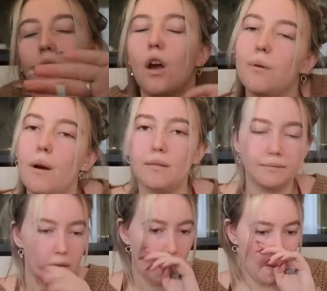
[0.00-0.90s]
Oh well.
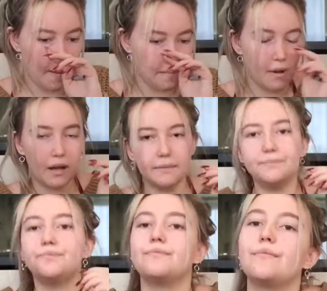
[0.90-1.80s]
But,
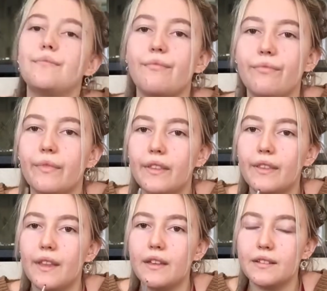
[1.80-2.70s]
mm,
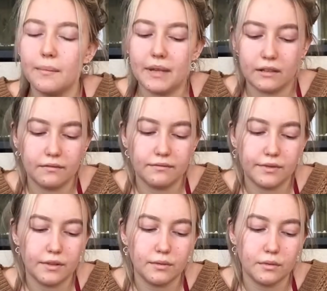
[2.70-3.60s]
something for
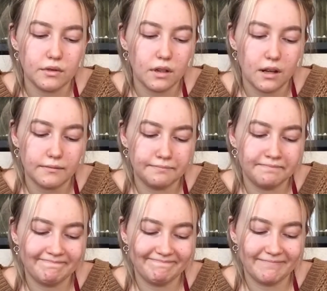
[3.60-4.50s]
your waterline.
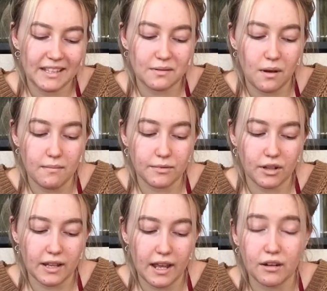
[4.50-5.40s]
That's what I'm trying
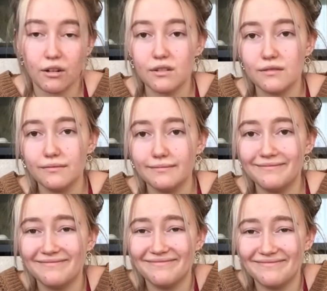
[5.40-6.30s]
to get across.
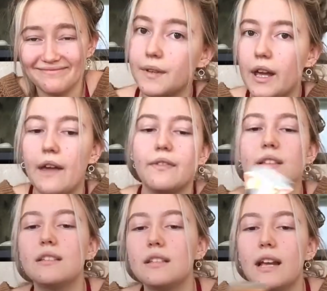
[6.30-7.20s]
Okay, this
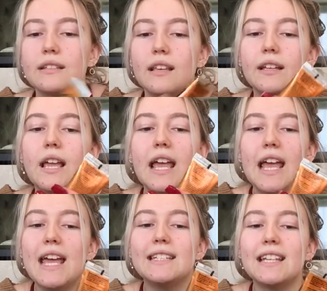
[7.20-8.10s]
is the next thing.
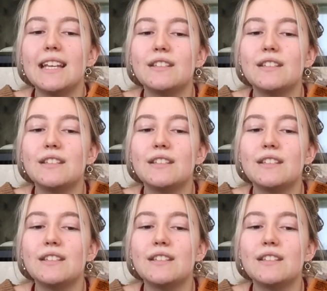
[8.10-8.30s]
It is